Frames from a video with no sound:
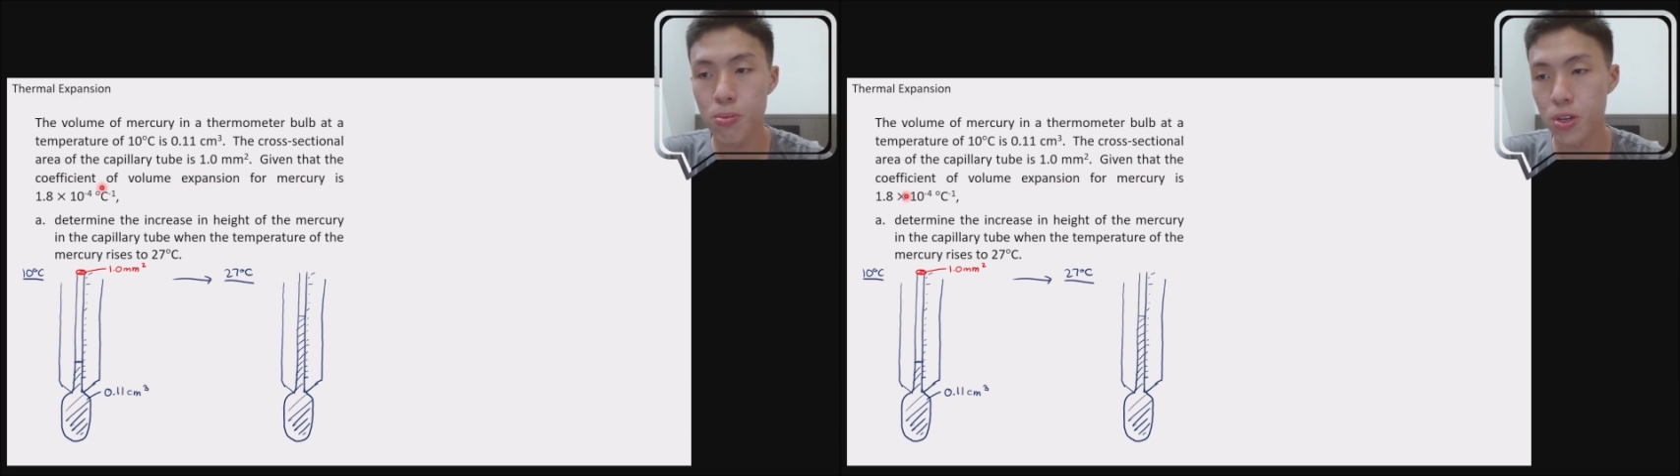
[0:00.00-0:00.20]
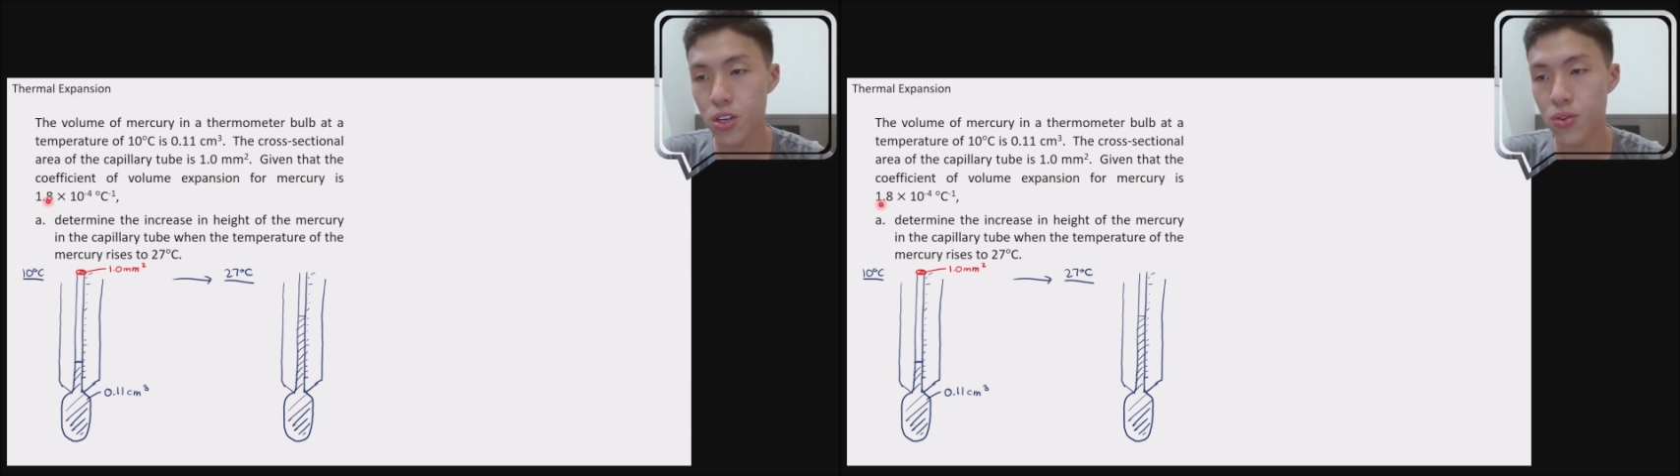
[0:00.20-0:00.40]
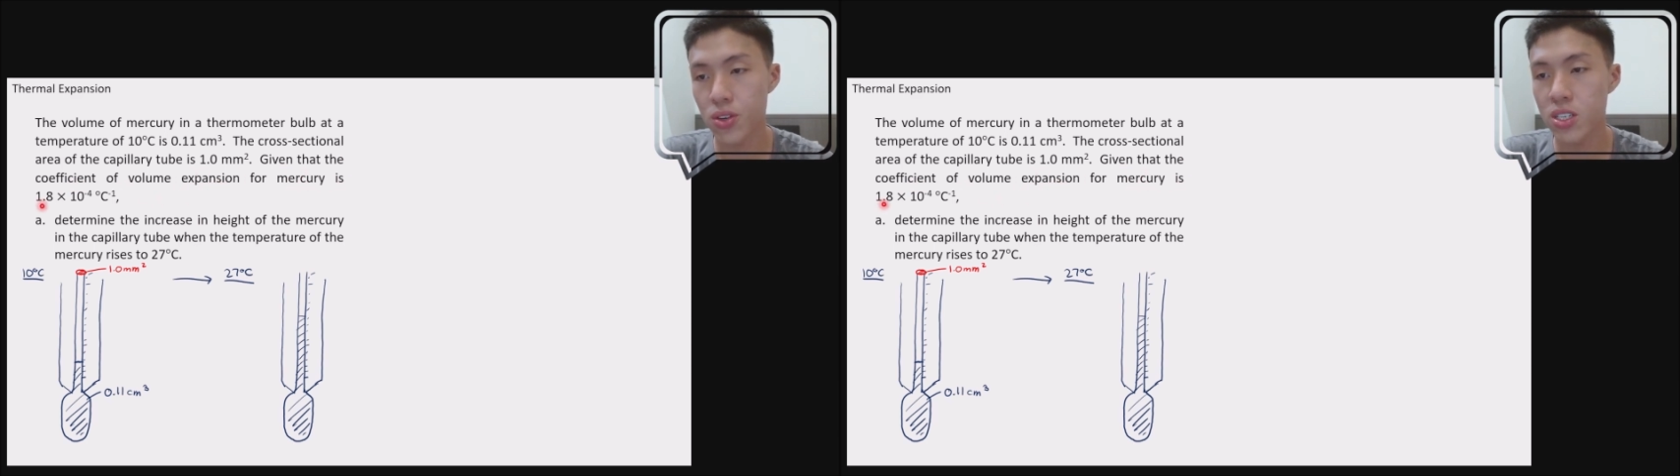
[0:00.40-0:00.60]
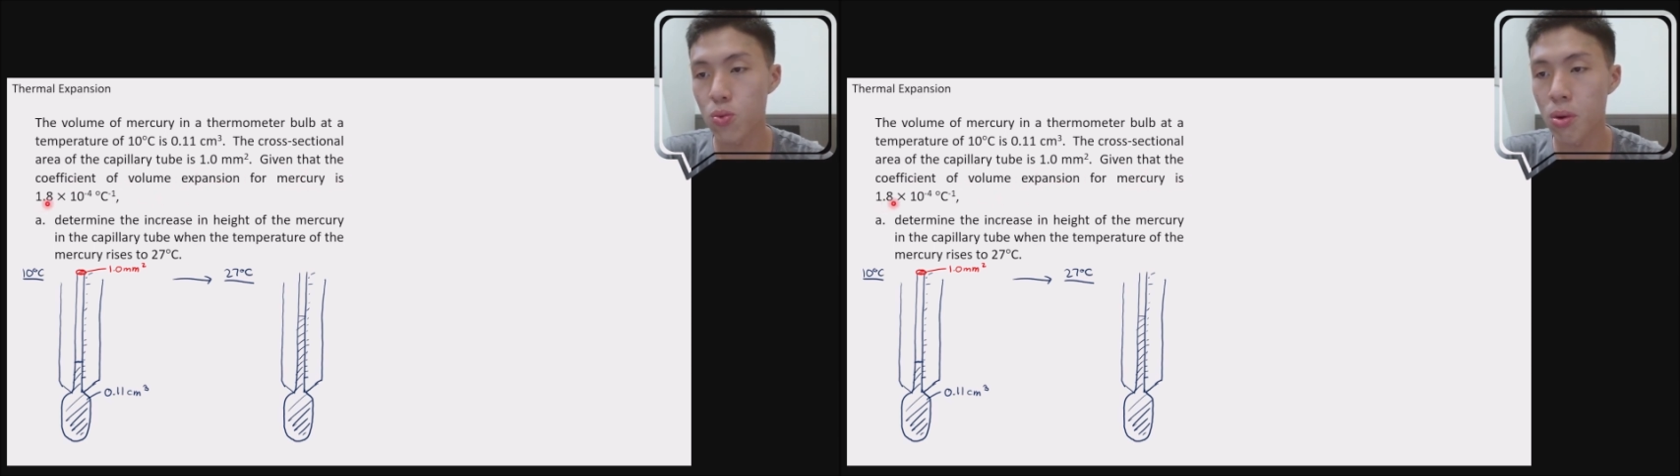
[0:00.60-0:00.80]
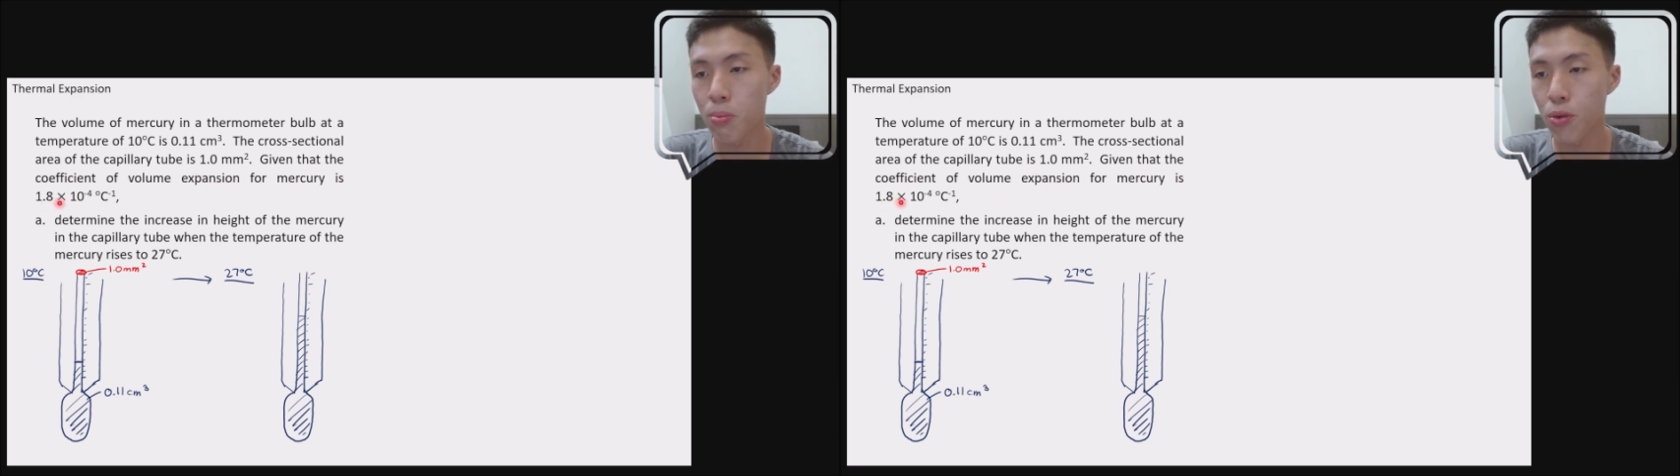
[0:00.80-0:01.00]
mercury is
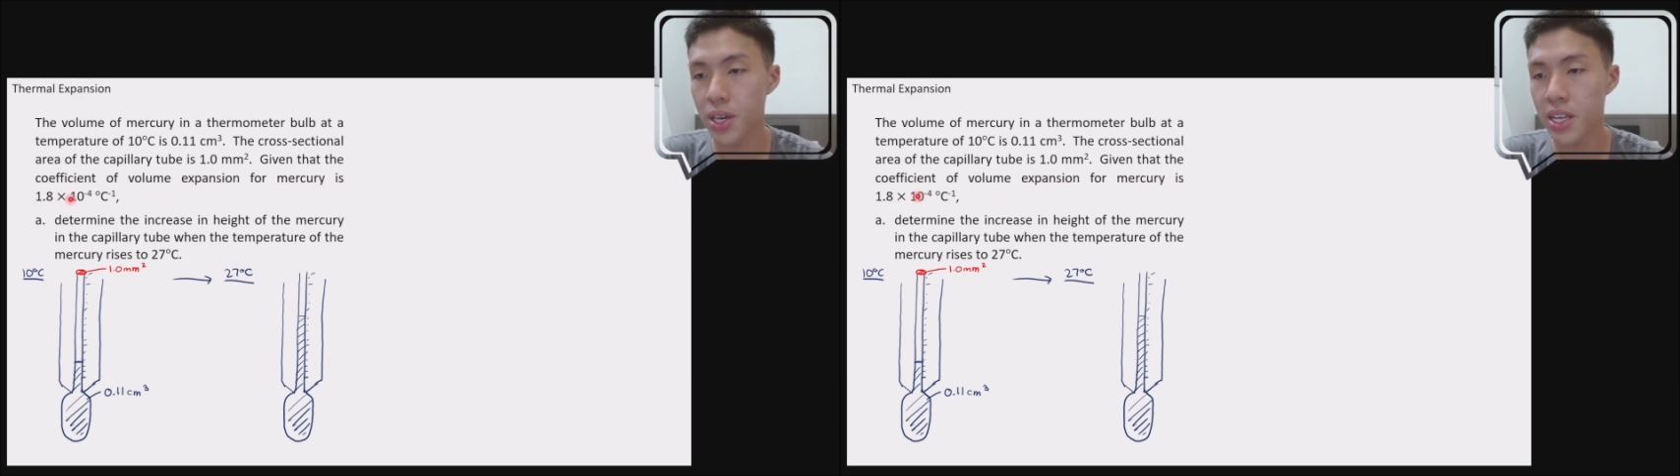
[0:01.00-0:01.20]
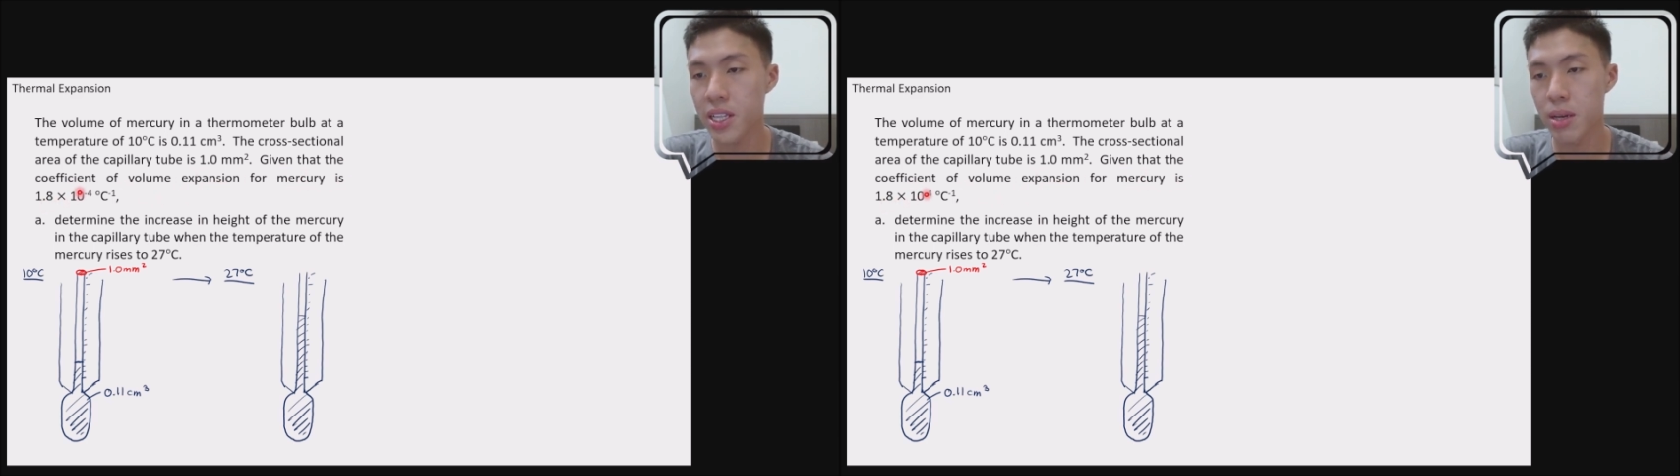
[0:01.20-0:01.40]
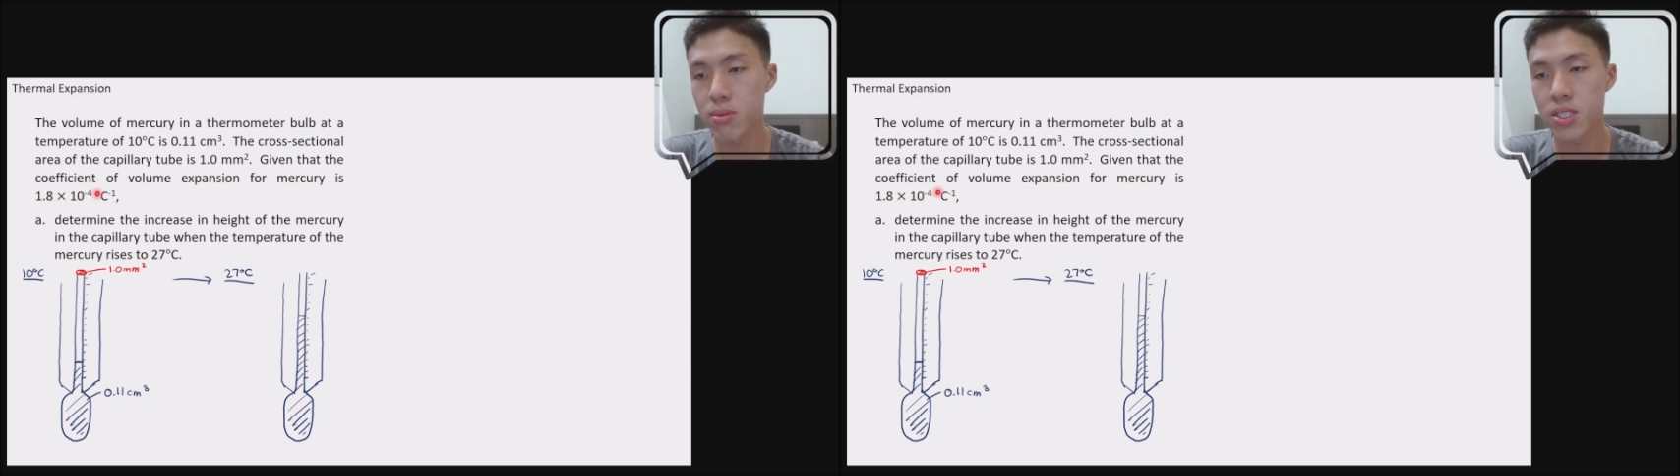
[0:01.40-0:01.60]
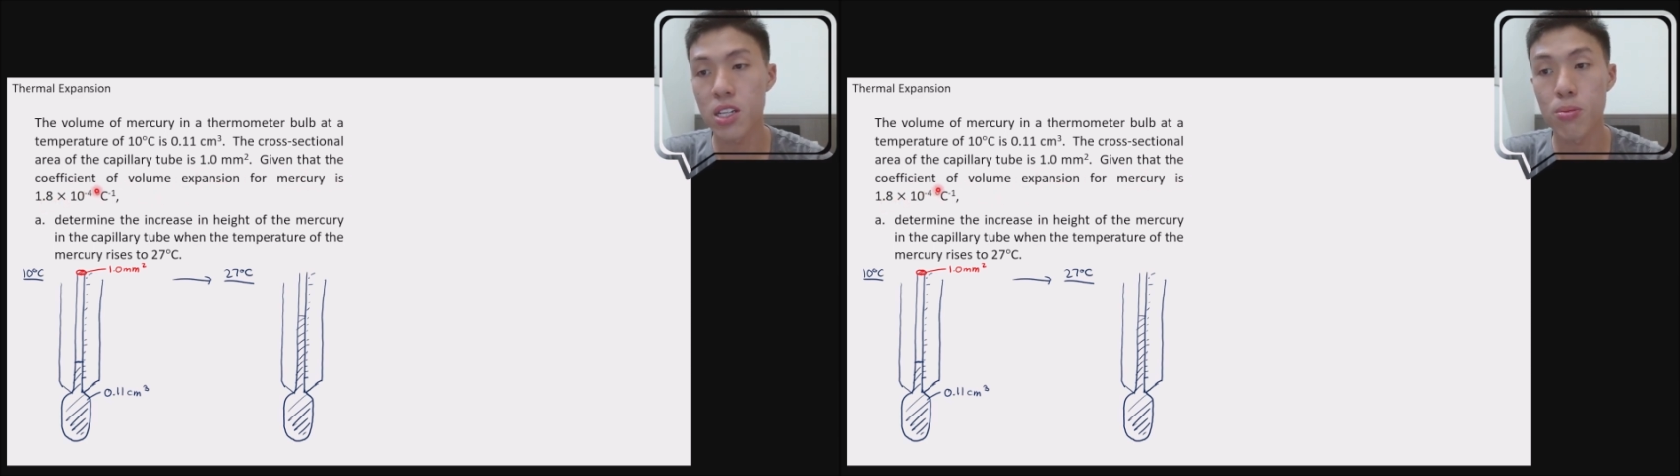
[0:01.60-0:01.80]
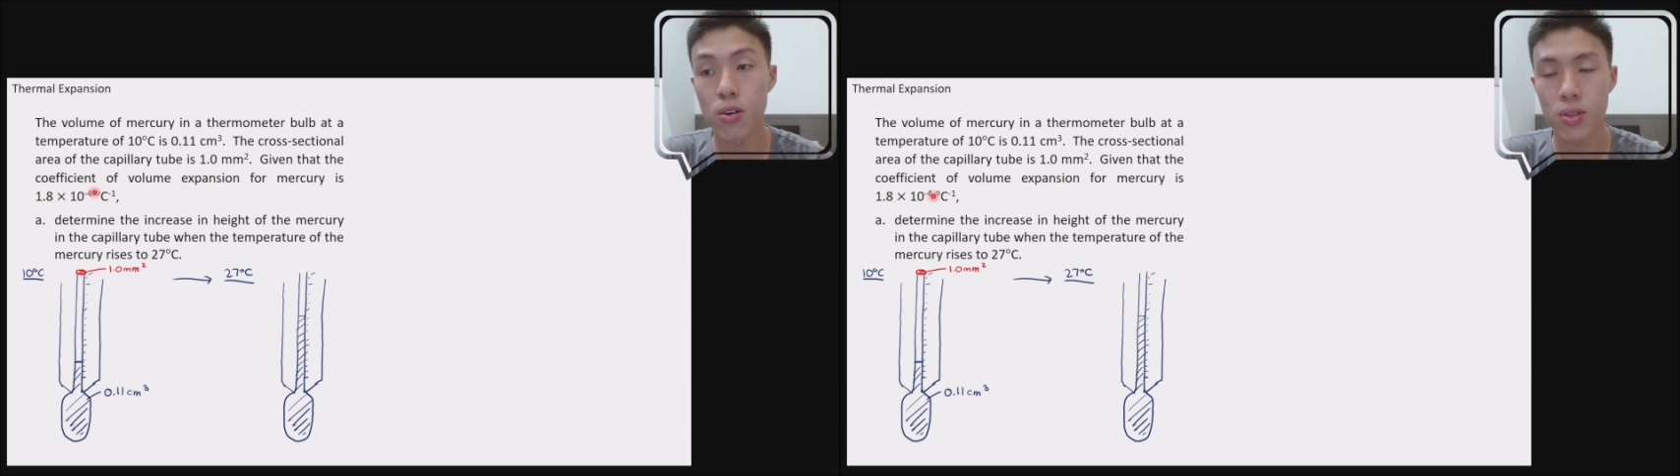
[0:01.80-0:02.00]
1.8 times 10 to the power